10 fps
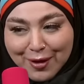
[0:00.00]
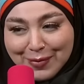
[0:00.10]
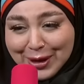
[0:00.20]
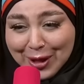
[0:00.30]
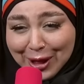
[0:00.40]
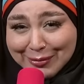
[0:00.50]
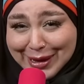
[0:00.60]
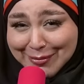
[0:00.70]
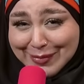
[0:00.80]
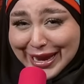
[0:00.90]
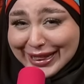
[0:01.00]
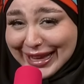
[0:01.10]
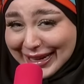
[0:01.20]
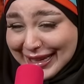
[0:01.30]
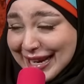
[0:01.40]
have been calling me a man
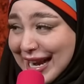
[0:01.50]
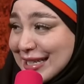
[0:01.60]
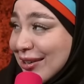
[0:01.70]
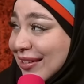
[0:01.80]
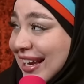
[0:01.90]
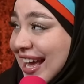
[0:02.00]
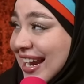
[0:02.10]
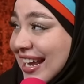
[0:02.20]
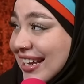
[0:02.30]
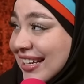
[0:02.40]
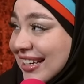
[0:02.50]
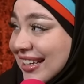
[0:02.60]
lately, and I don't get it.